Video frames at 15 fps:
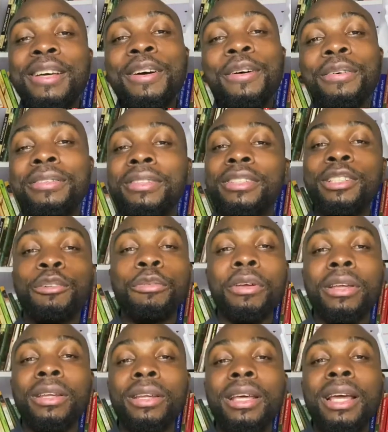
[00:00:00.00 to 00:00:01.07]
on the
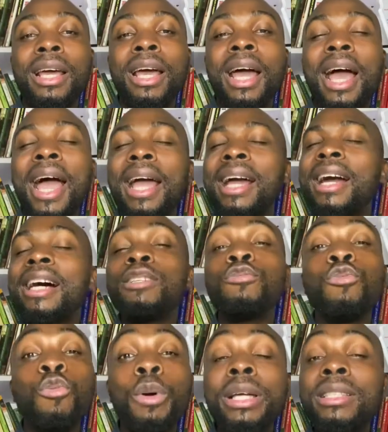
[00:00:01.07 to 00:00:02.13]
screen. I can't
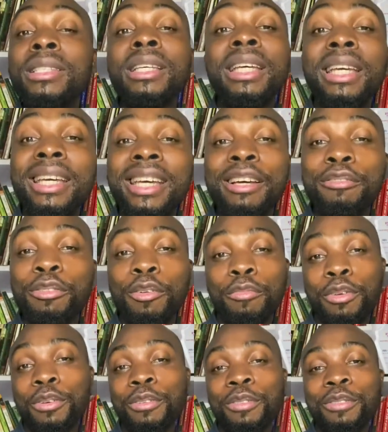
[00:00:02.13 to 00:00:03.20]
wait to hear from
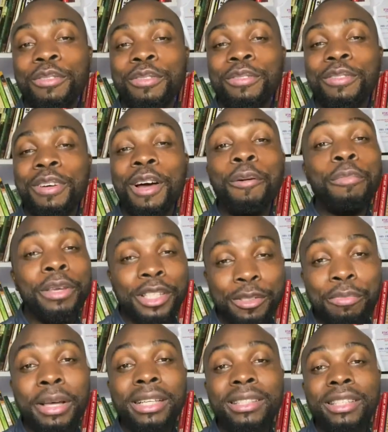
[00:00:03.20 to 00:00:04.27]
you. I'm
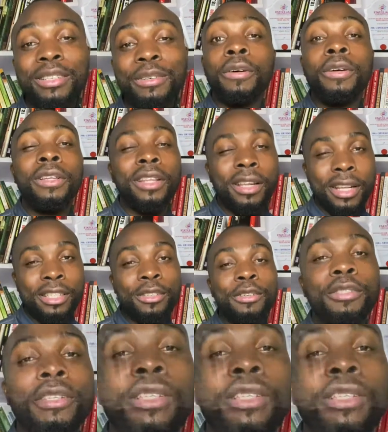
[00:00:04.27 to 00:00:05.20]
expecting you. Now let's go to